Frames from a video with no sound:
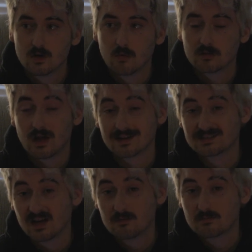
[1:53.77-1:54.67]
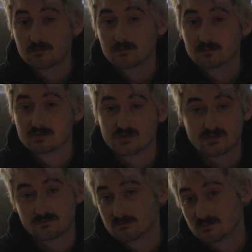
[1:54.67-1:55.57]
or locked up,
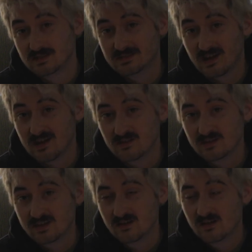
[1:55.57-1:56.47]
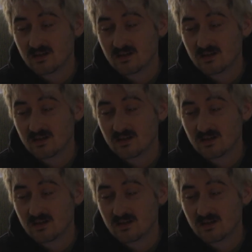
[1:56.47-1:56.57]
just entirely.